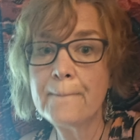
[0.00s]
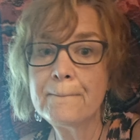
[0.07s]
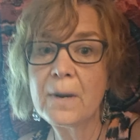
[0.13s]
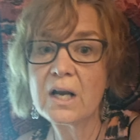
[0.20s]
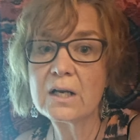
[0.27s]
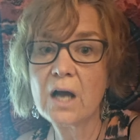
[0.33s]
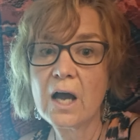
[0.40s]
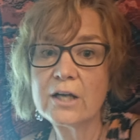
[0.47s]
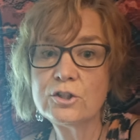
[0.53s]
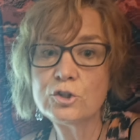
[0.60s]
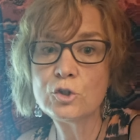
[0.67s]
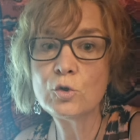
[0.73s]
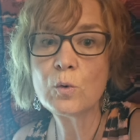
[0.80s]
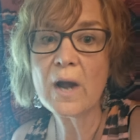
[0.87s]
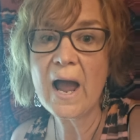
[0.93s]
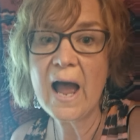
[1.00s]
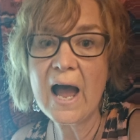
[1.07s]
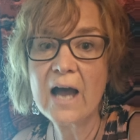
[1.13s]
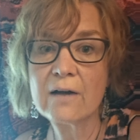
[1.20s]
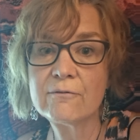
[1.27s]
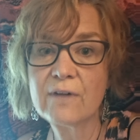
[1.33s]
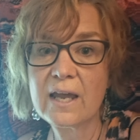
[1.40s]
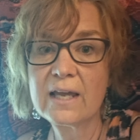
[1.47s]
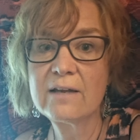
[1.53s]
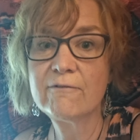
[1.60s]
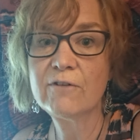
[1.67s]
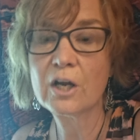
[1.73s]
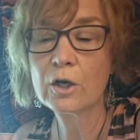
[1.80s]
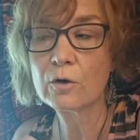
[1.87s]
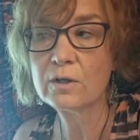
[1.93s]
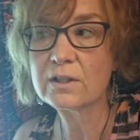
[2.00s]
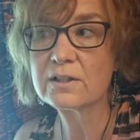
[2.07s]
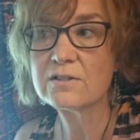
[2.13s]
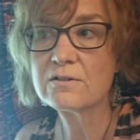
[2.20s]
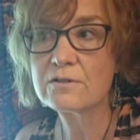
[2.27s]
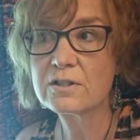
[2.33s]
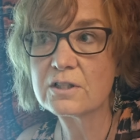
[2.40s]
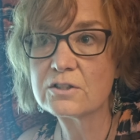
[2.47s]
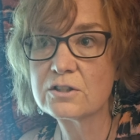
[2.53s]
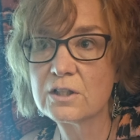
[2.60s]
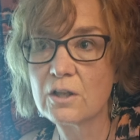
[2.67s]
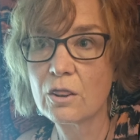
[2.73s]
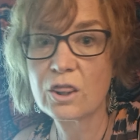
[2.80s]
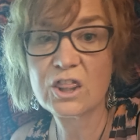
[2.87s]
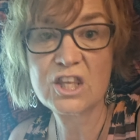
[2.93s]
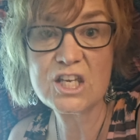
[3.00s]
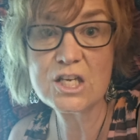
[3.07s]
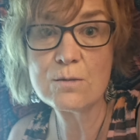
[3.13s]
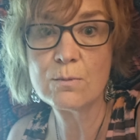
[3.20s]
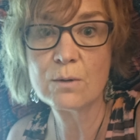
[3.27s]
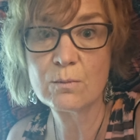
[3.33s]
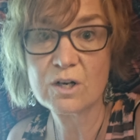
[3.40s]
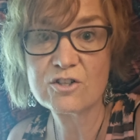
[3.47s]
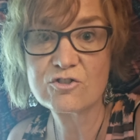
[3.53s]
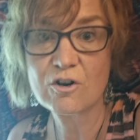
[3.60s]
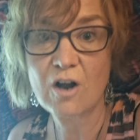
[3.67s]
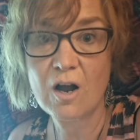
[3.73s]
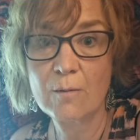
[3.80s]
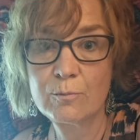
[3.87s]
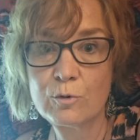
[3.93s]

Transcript: but I do have a very consistent theme in my shop,